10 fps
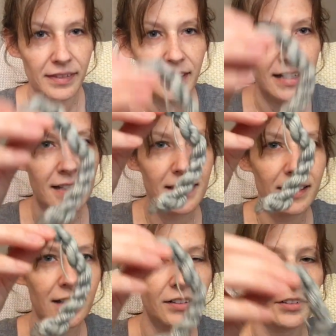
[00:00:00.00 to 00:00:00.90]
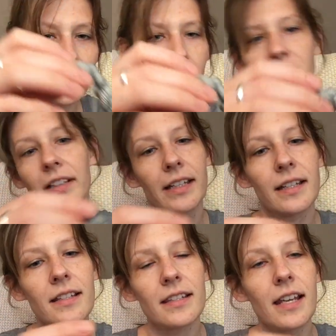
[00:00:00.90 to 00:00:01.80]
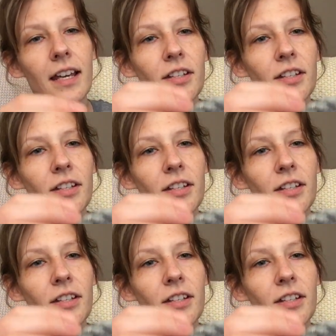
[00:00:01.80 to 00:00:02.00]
These little lovelies.